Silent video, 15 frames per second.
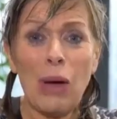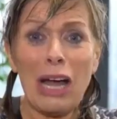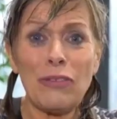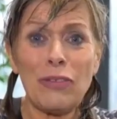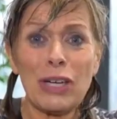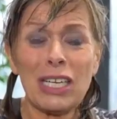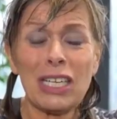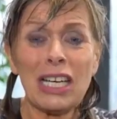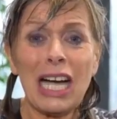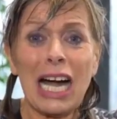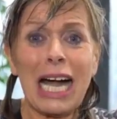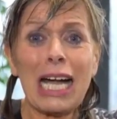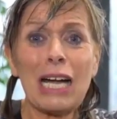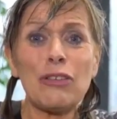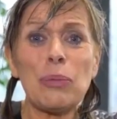
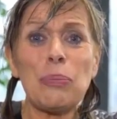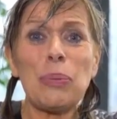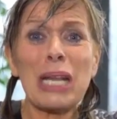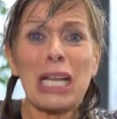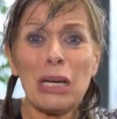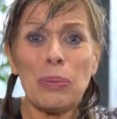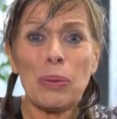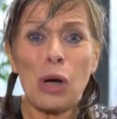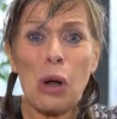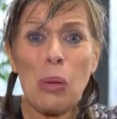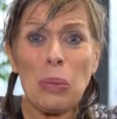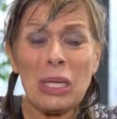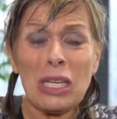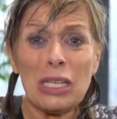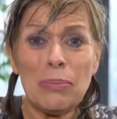However, I have a bigger
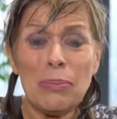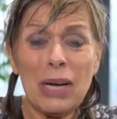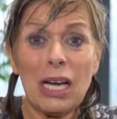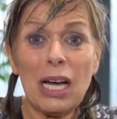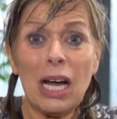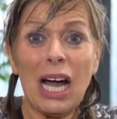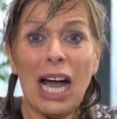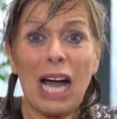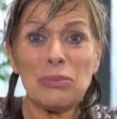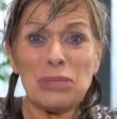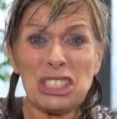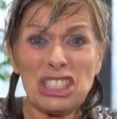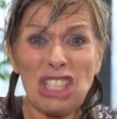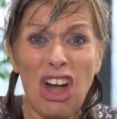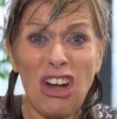problem.
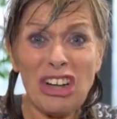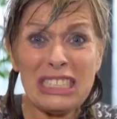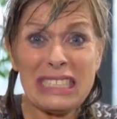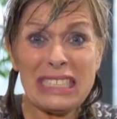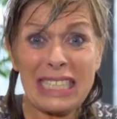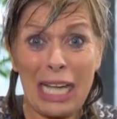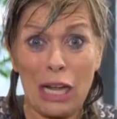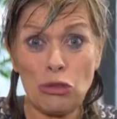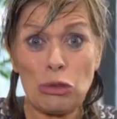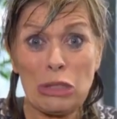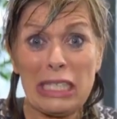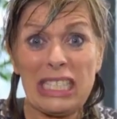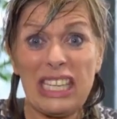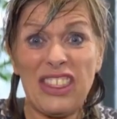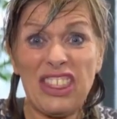I'm starting to get
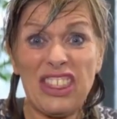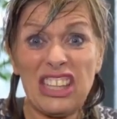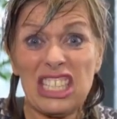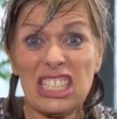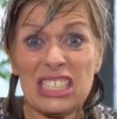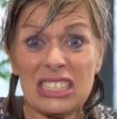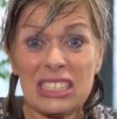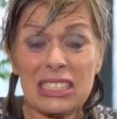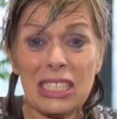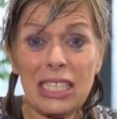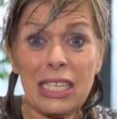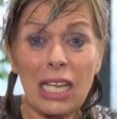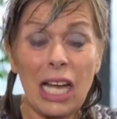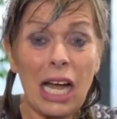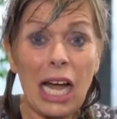really
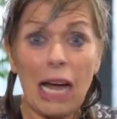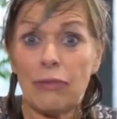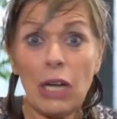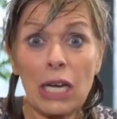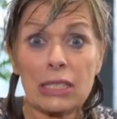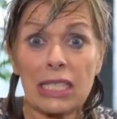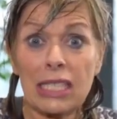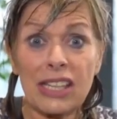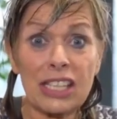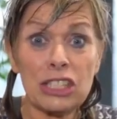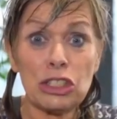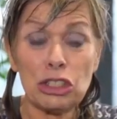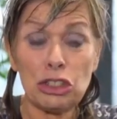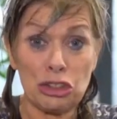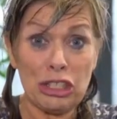thirsty. I've not had
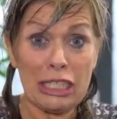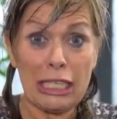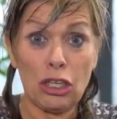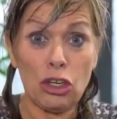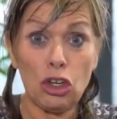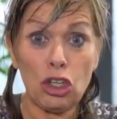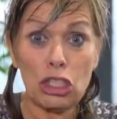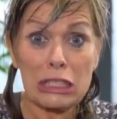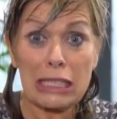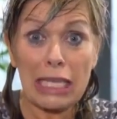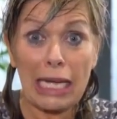anything to drink all